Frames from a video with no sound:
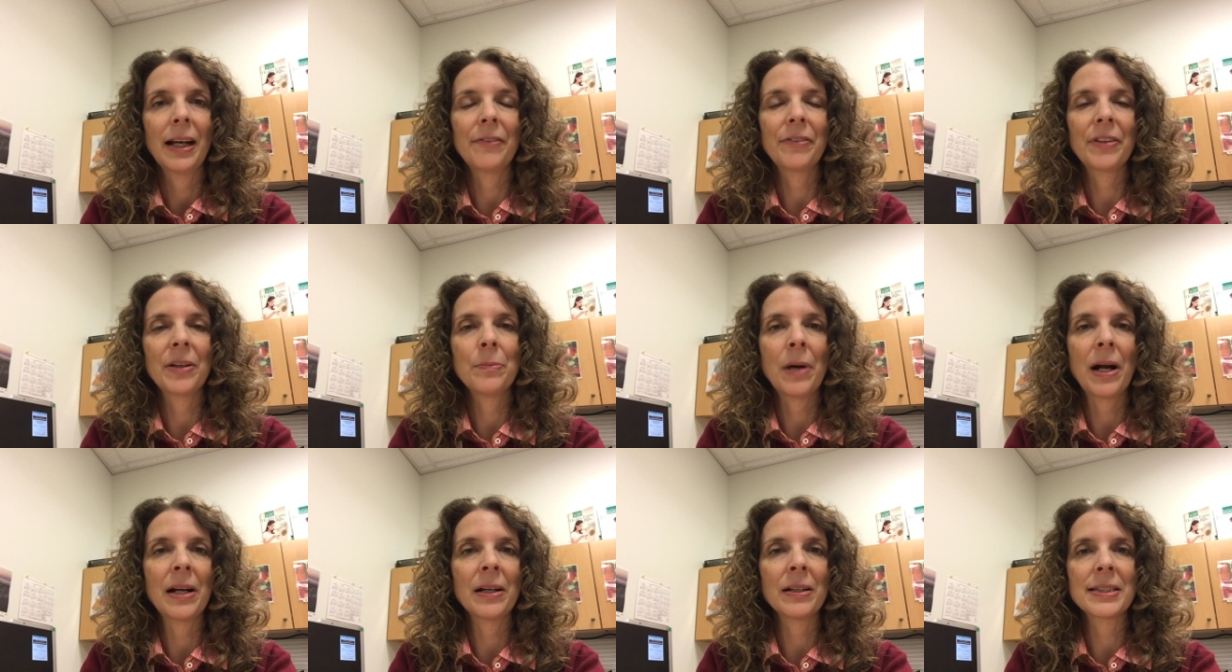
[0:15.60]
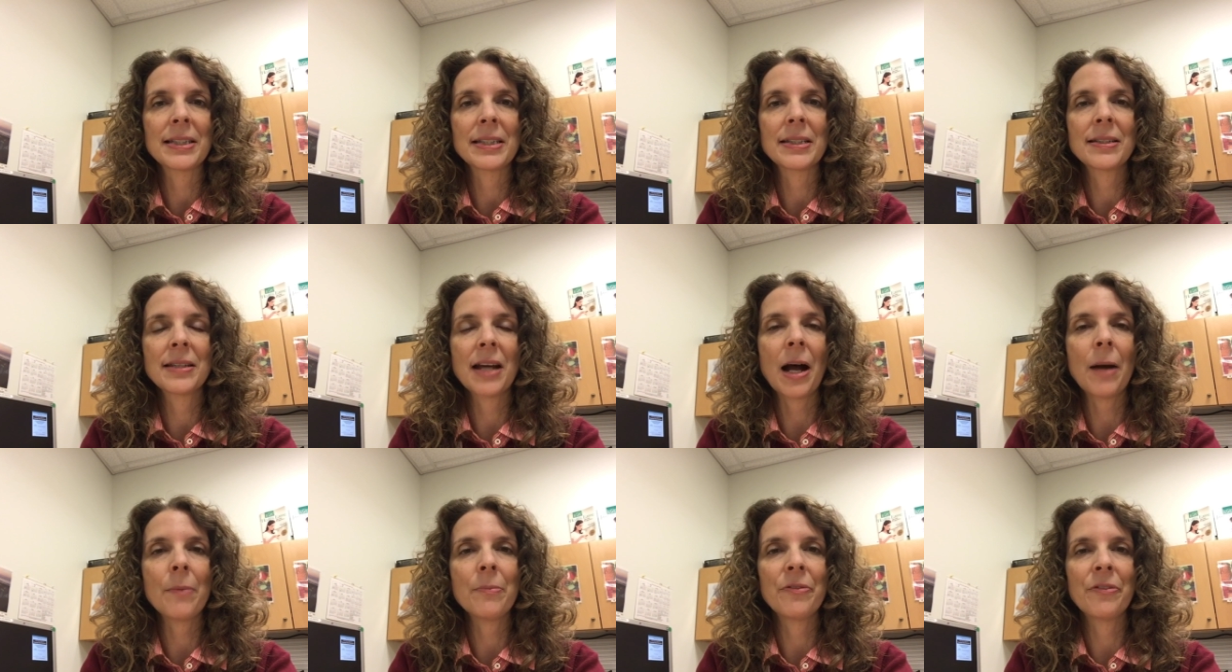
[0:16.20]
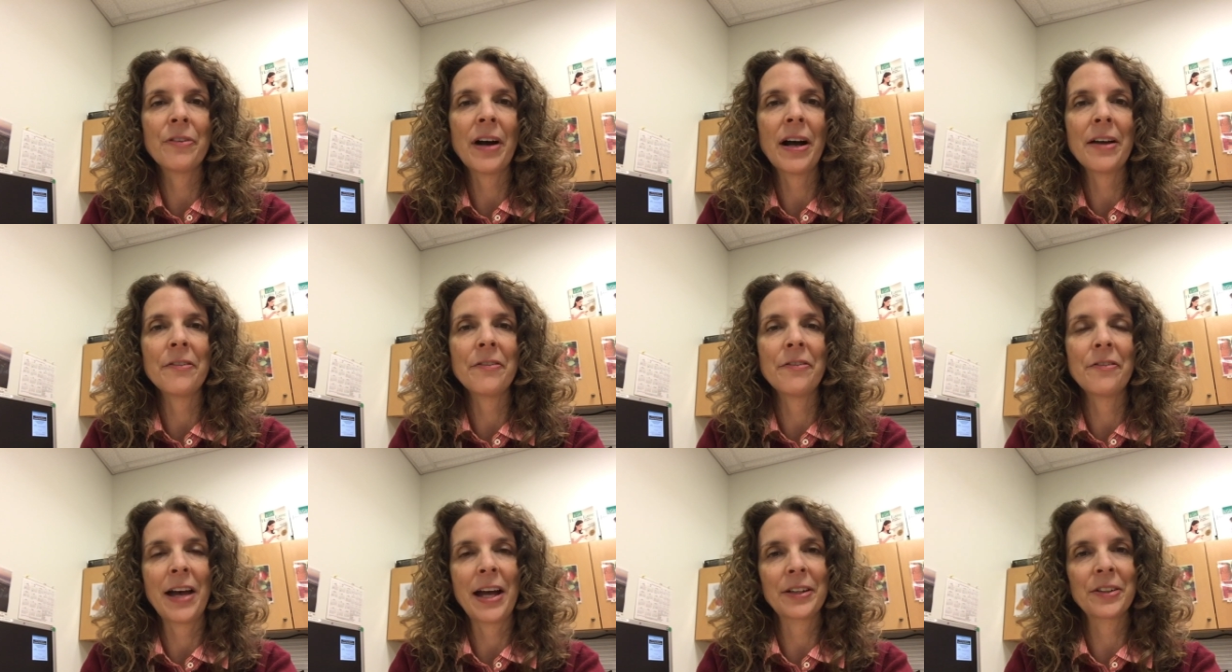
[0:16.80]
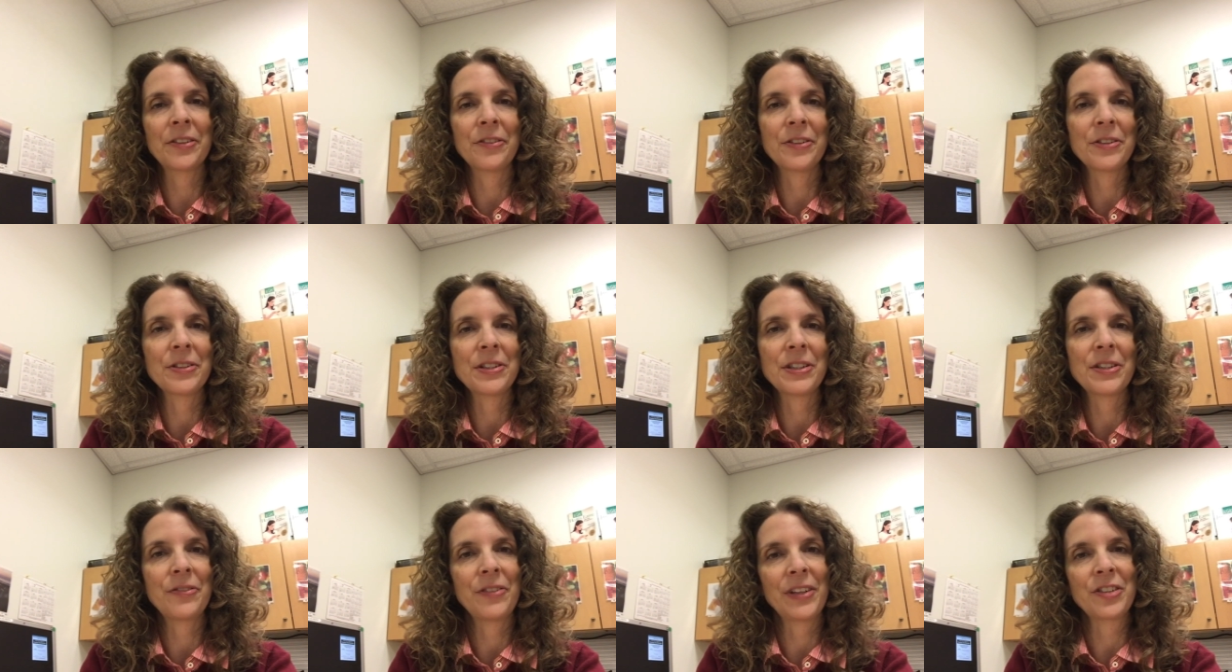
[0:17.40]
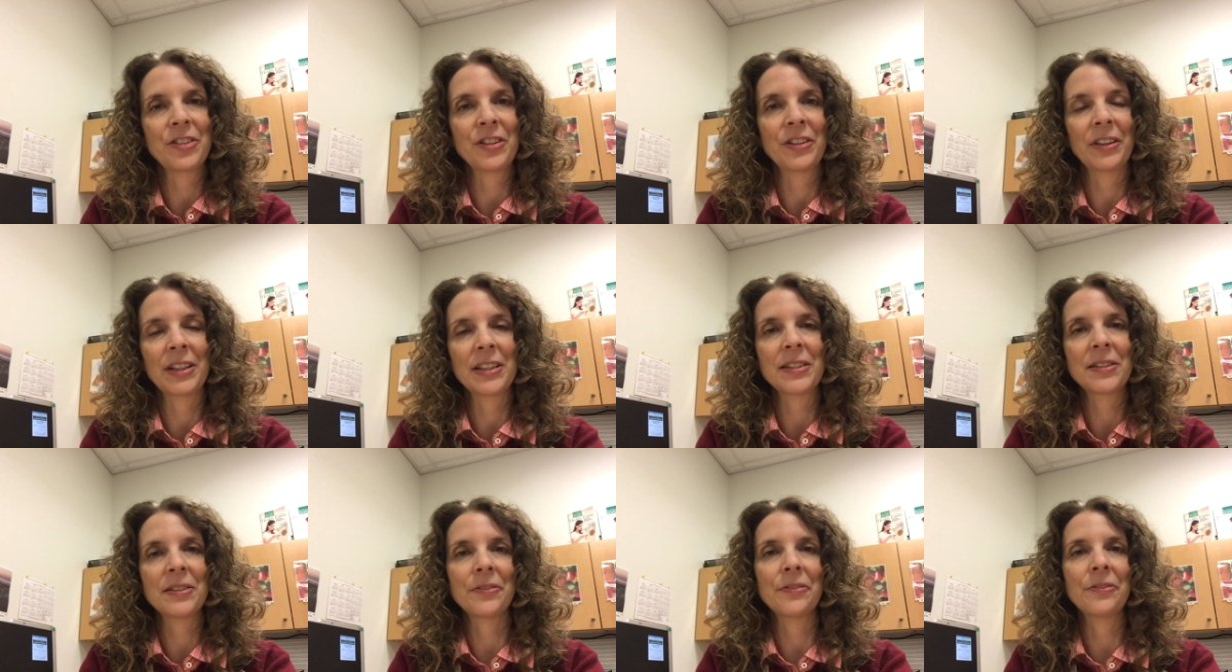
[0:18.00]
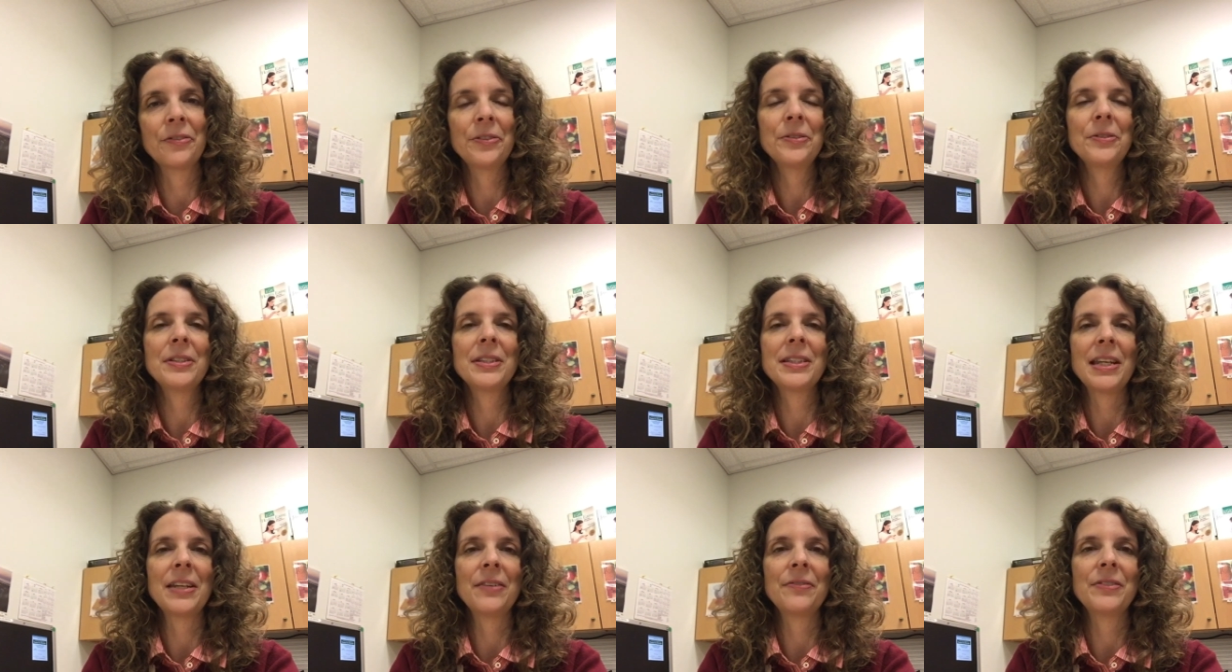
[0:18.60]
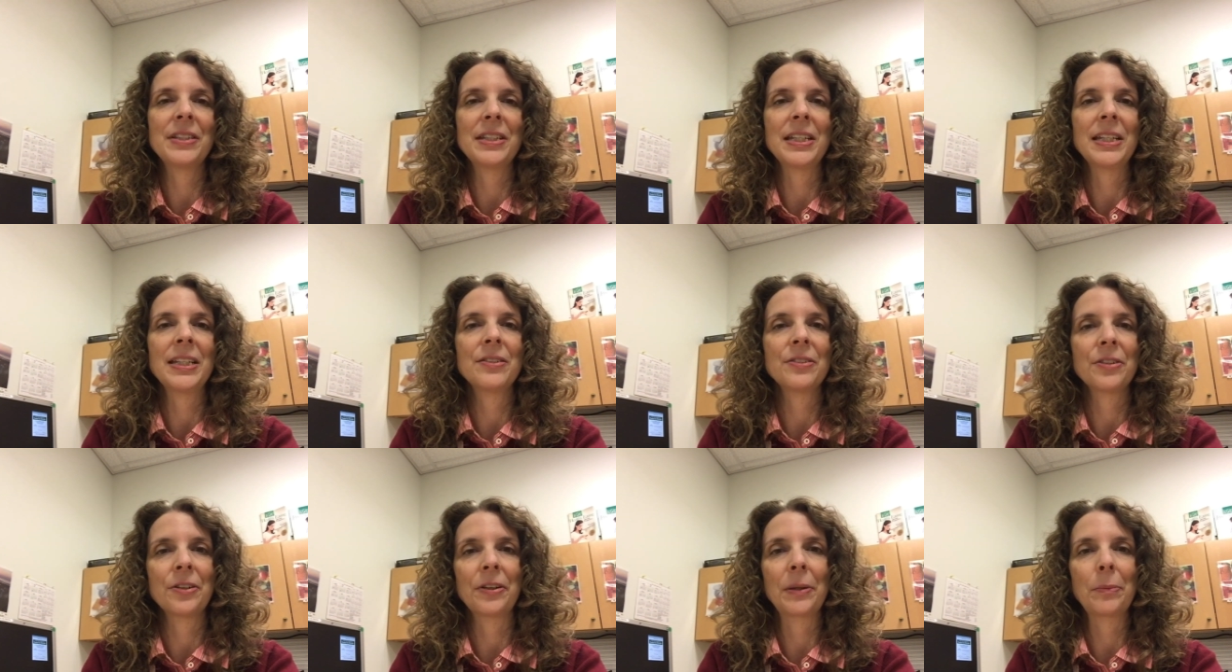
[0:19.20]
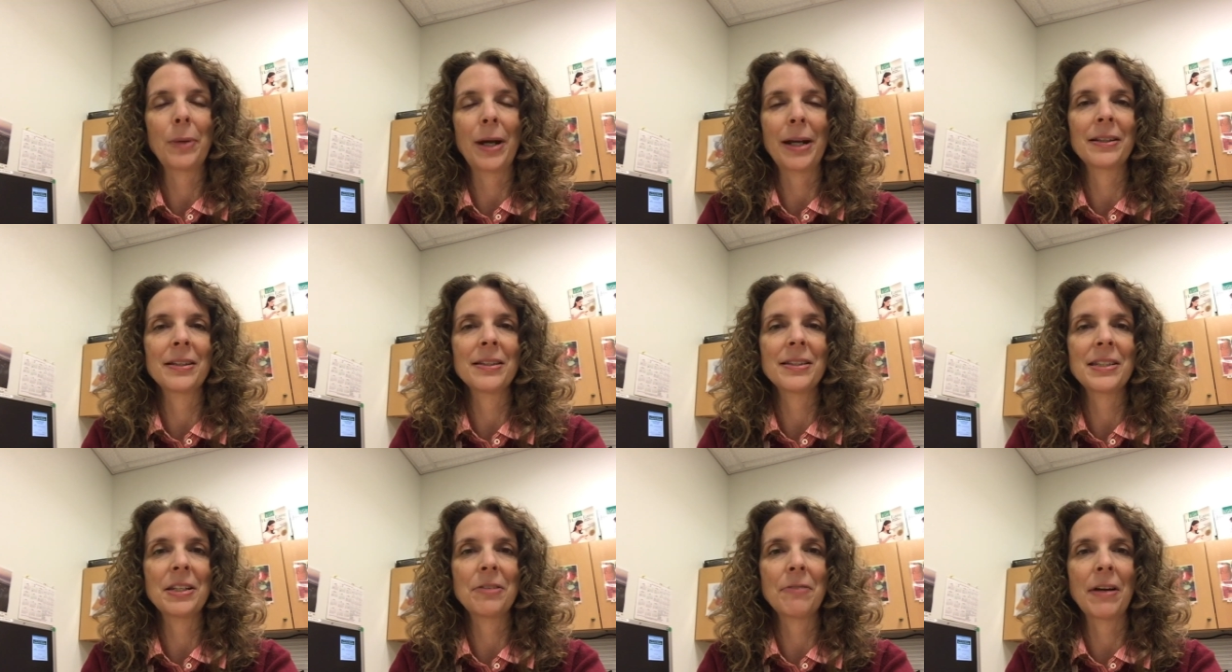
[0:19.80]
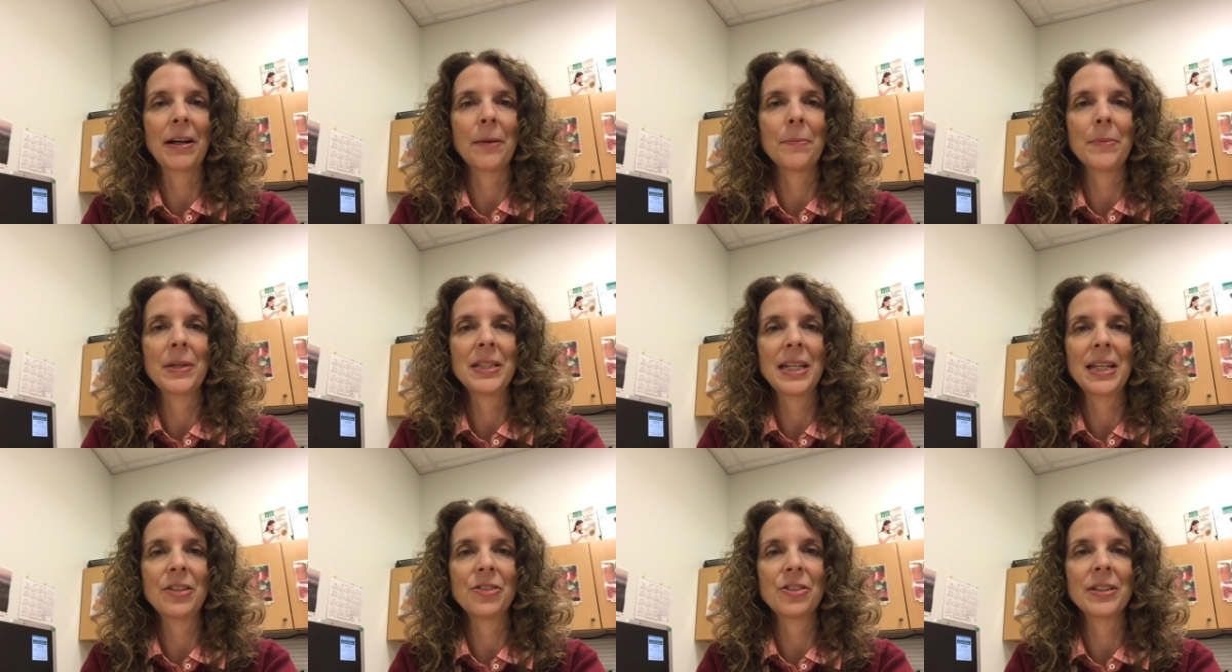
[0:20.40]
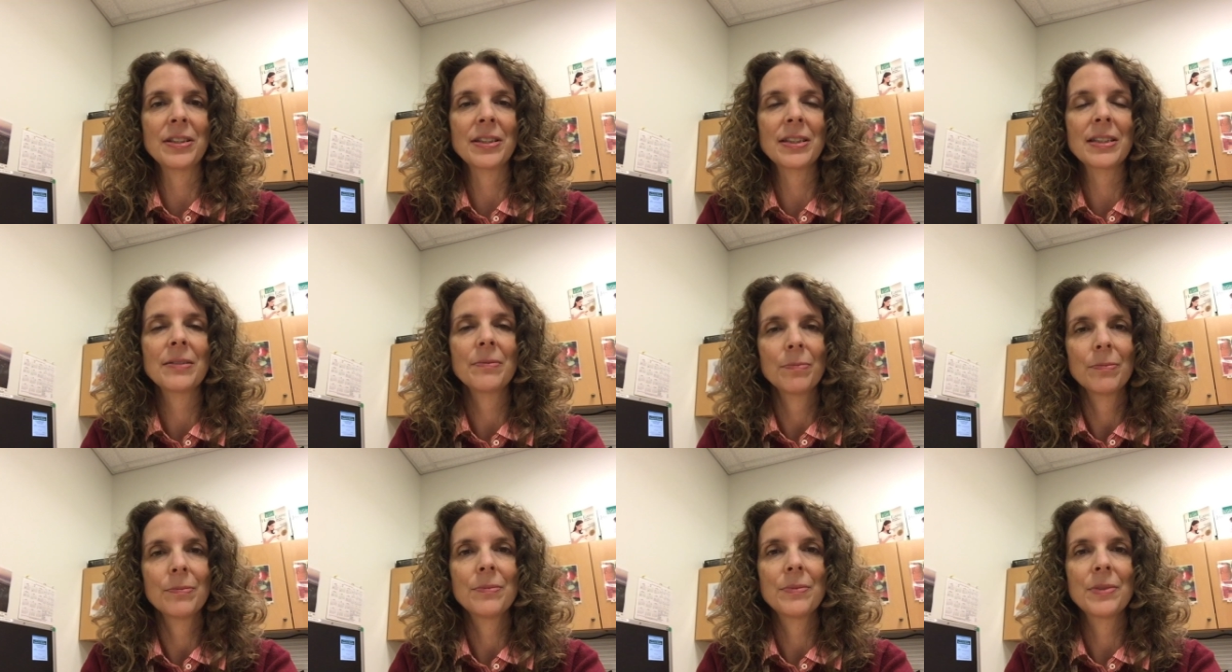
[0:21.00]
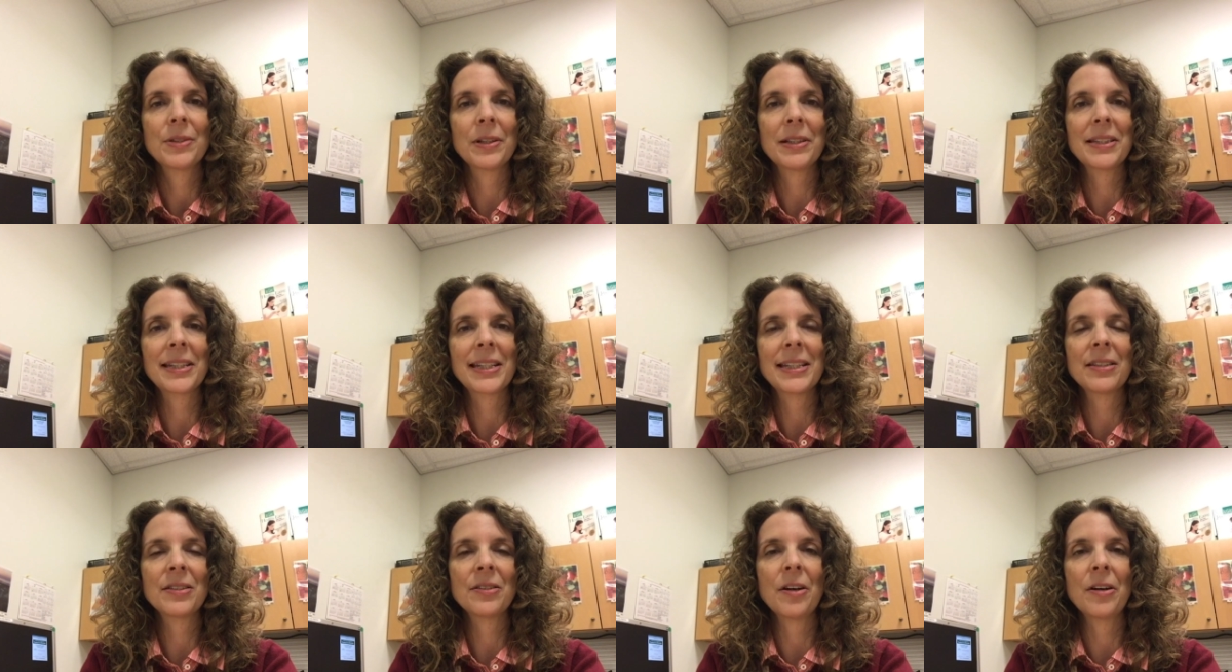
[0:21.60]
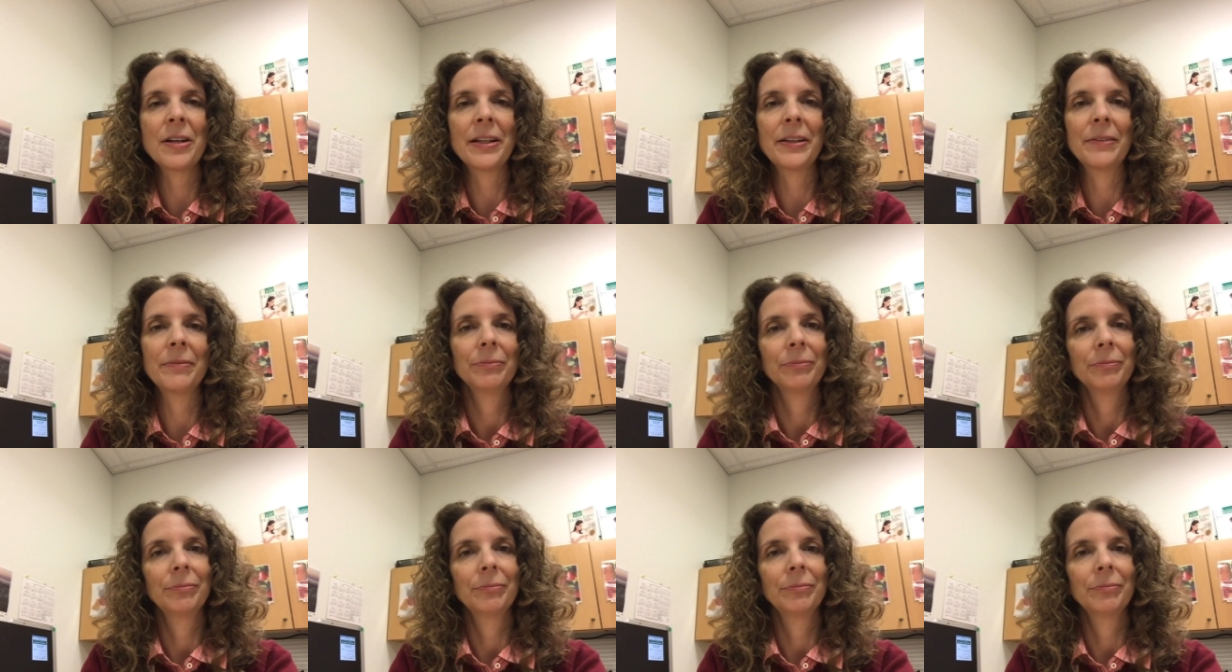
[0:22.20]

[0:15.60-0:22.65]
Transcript: I've compiled a top five fact versus fiction list of food safety during pregnancy recommendations. So, let's get started.